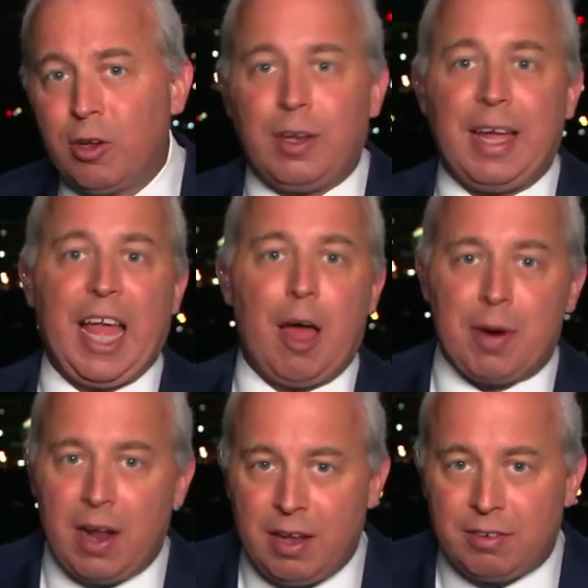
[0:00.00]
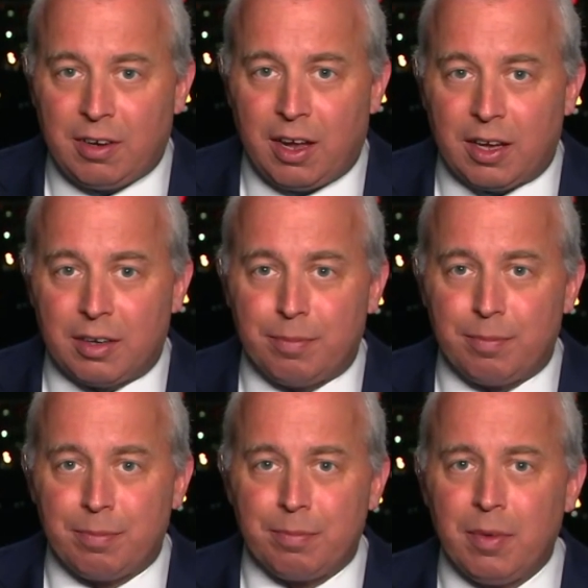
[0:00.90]
look like Albert Einstein.
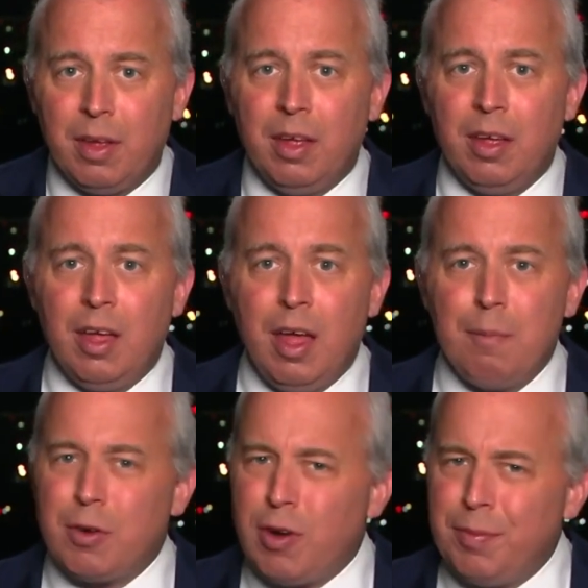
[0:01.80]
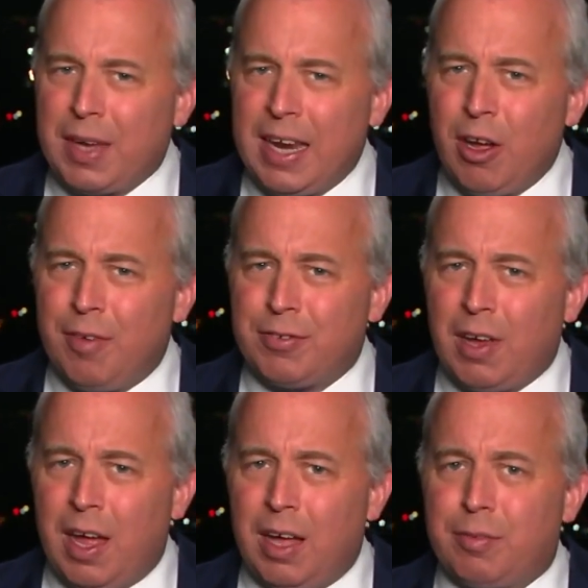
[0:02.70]
But Trump's getting
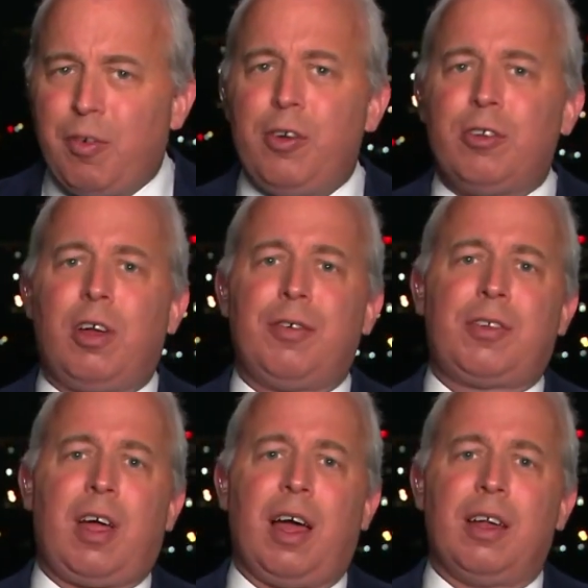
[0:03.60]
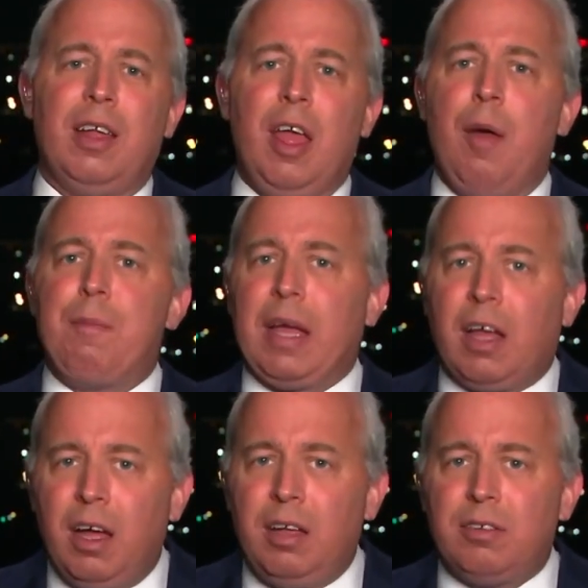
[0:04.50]
offside, voters offside,
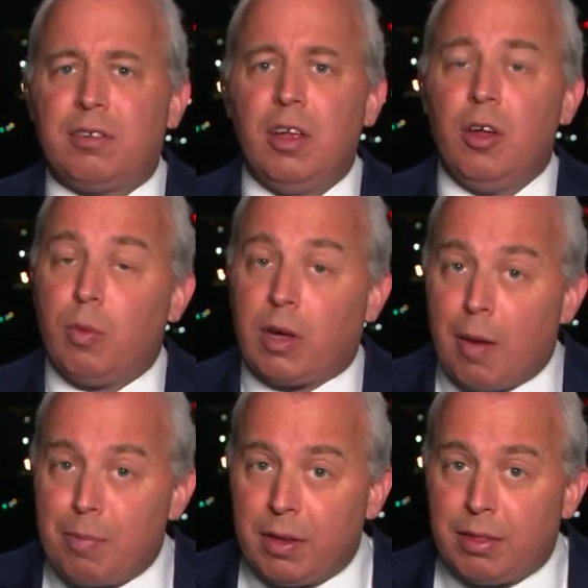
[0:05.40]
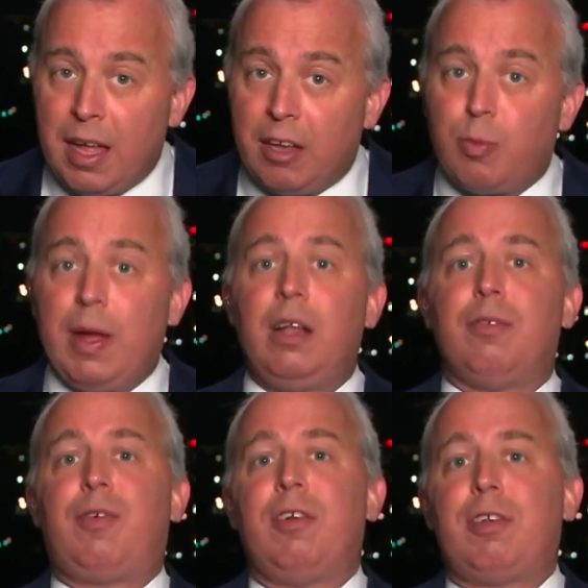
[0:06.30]
because a couple of things.
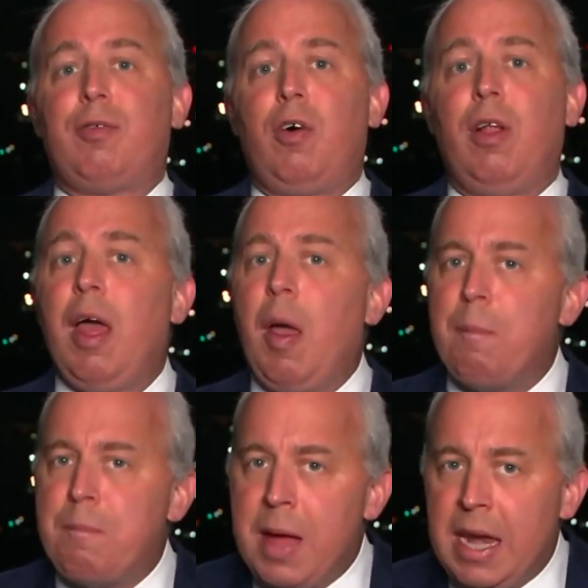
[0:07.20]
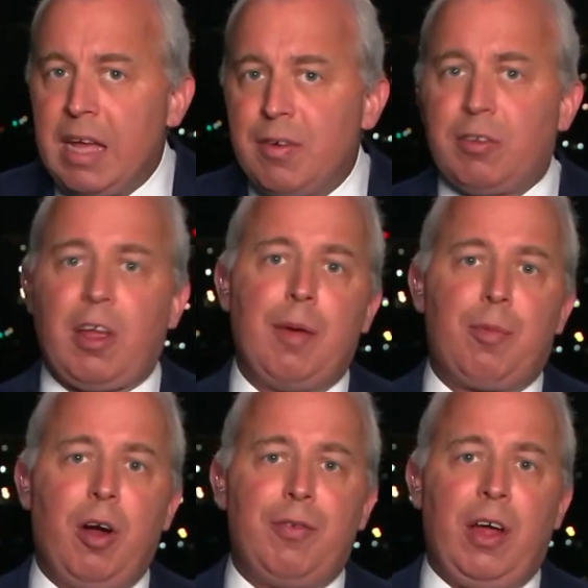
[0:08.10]
Well, first of all, many of his
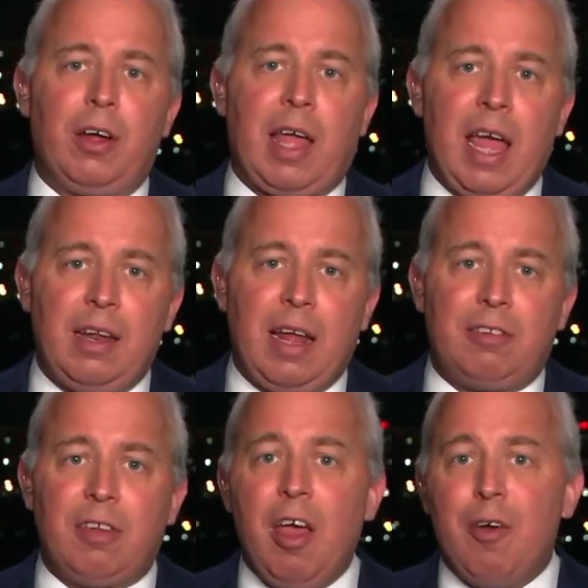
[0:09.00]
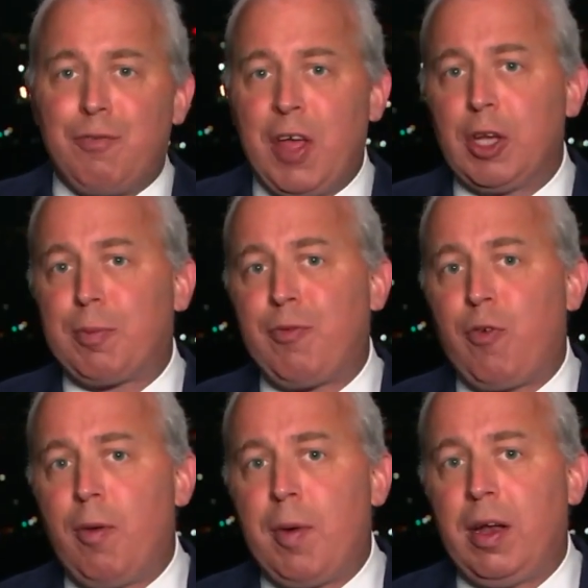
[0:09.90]
high-profile candidates failed to
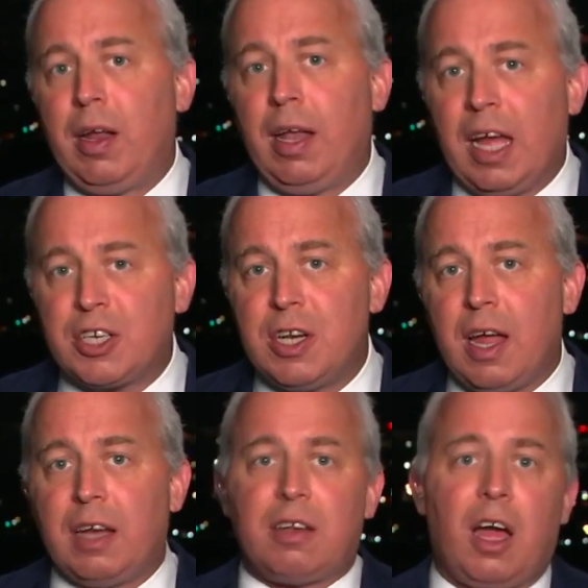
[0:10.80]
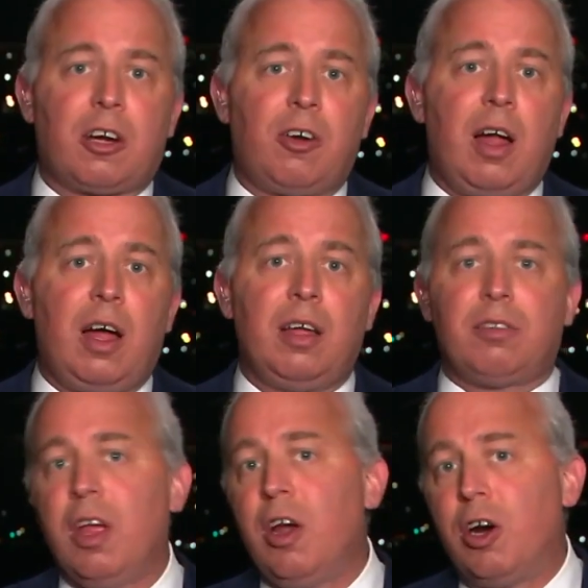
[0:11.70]
perform on election night. Dr.
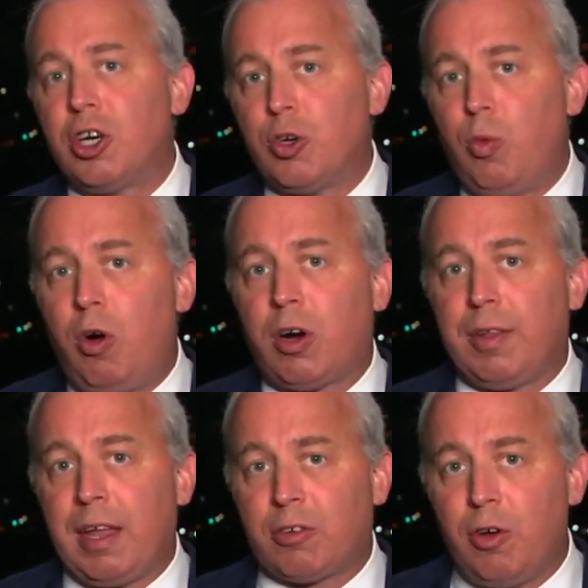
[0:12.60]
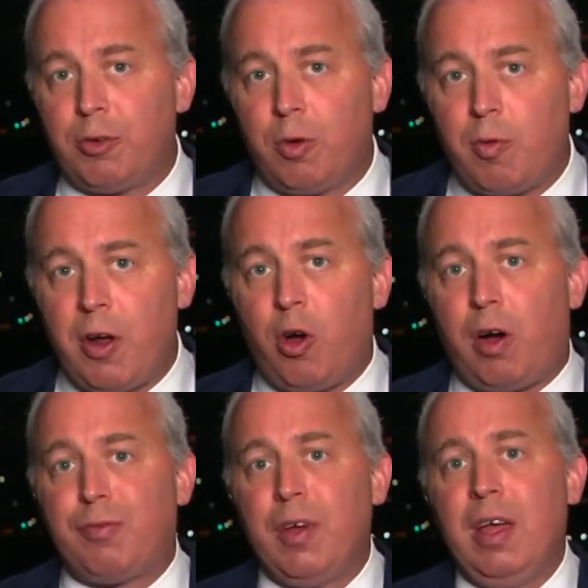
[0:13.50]
Oz, Herschel Walker, that's gone to a
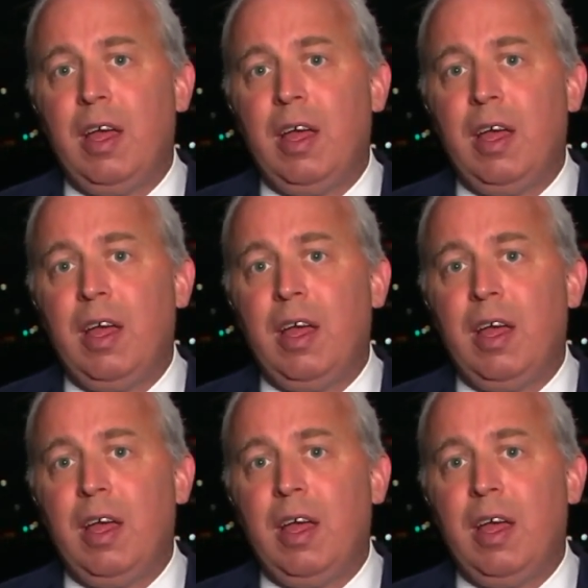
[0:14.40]
runoff